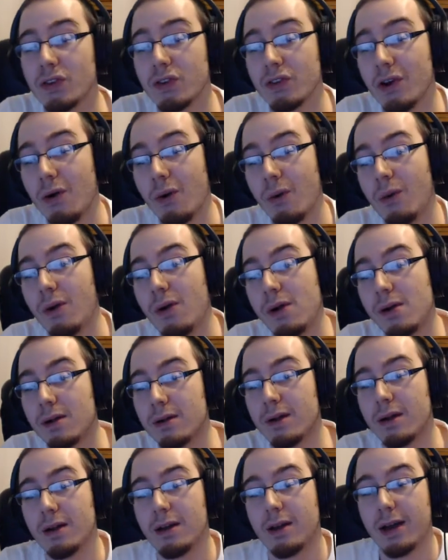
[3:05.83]
So
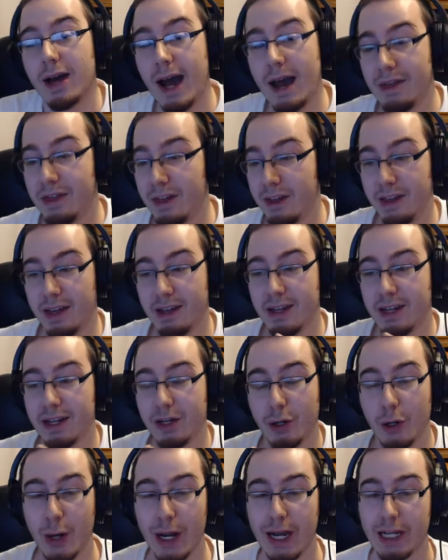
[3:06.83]
I think they
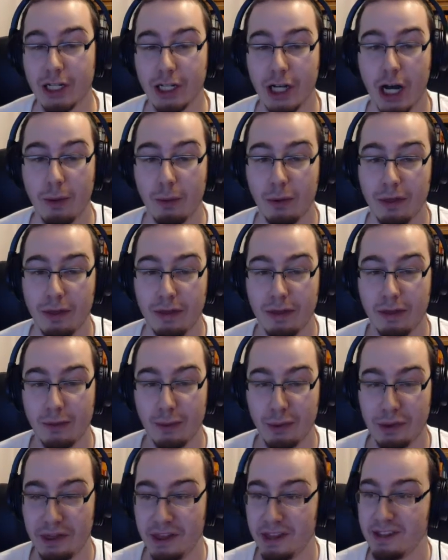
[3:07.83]
did a great job
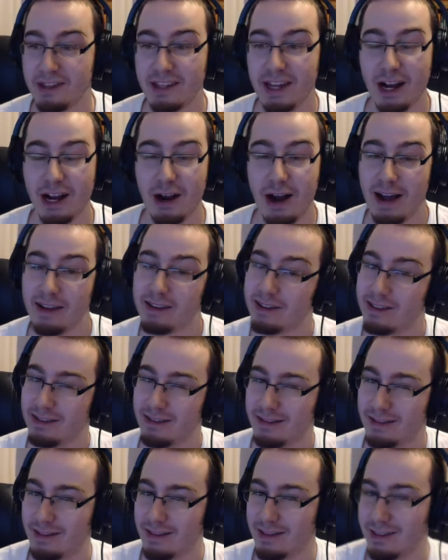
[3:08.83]
with this year, as